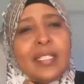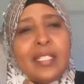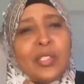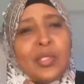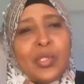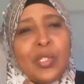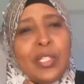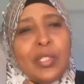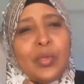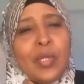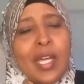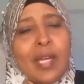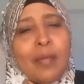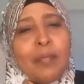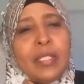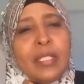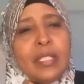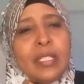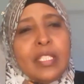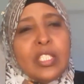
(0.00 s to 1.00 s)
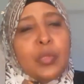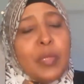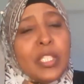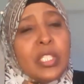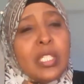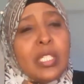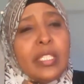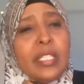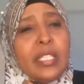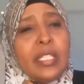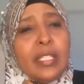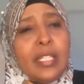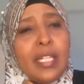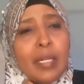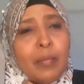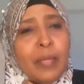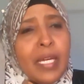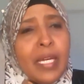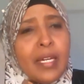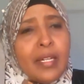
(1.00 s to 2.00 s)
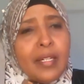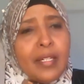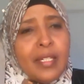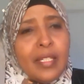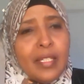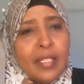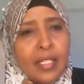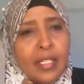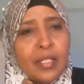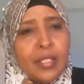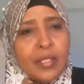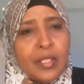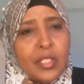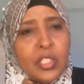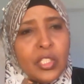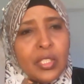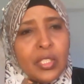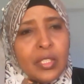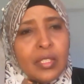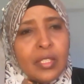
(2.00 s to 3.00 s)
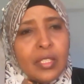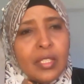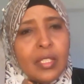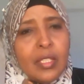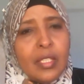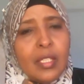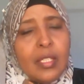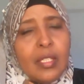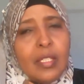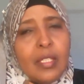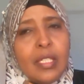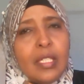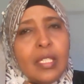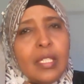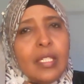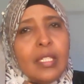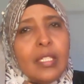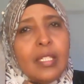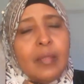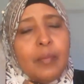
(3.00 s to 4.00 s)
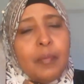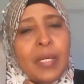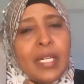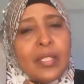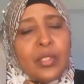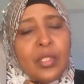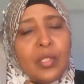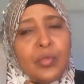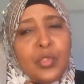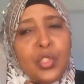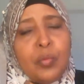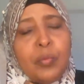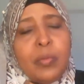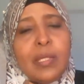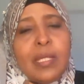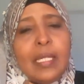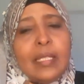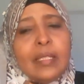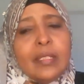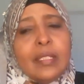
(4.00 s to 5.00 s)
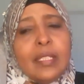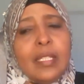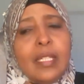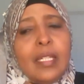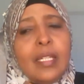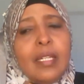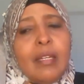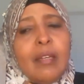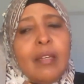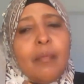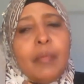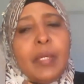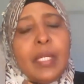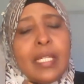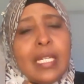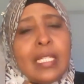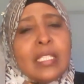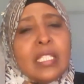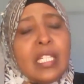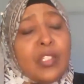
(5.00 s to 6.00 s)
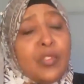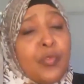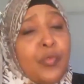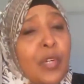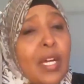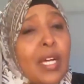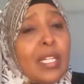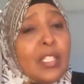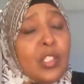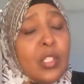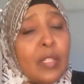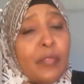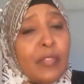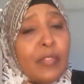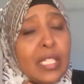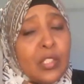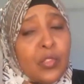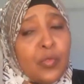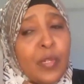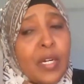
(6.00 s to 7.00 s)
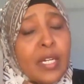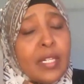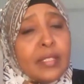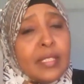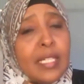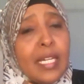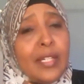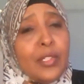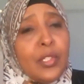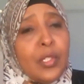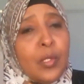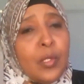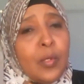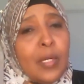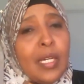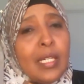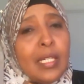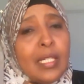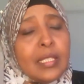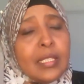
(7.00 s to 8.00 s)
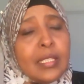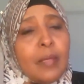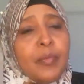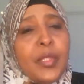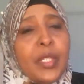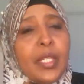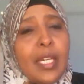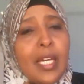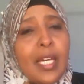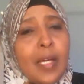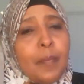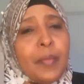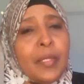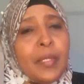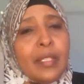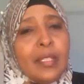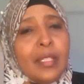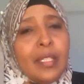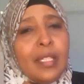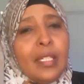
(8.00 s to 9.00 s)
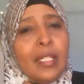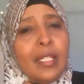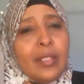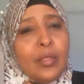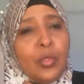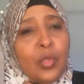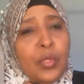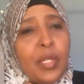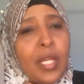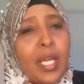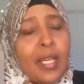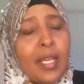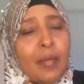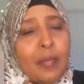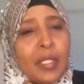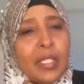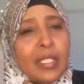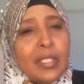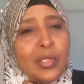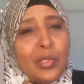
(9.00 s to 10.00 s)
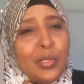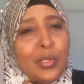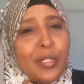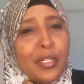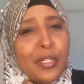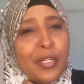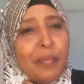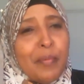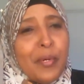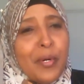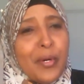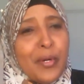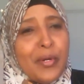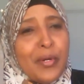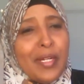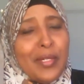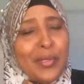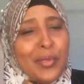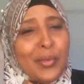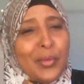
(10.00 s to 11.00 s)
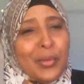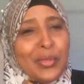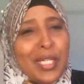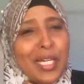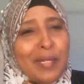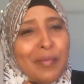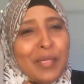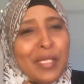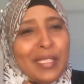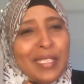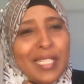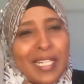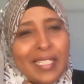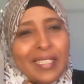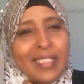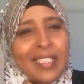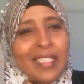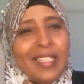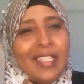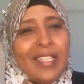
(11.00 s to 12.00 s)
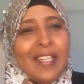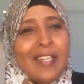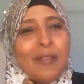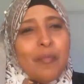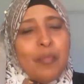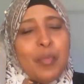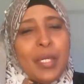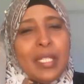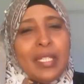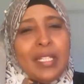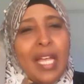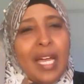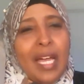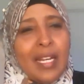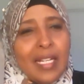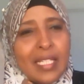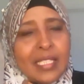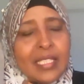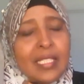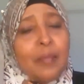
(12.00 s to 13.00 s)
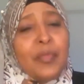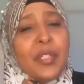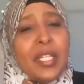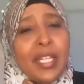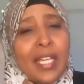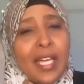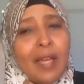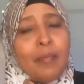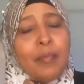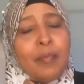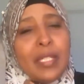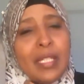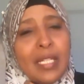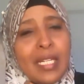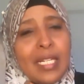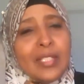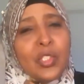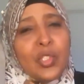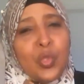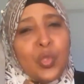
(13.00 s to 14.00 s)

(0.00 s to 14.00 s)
is going to happen, especially in Garbahari, Gather region, right. Part of Jubaland. Because as far as I know, unless something happened today, because you're a reporter and you could tell me that, but unless something happened last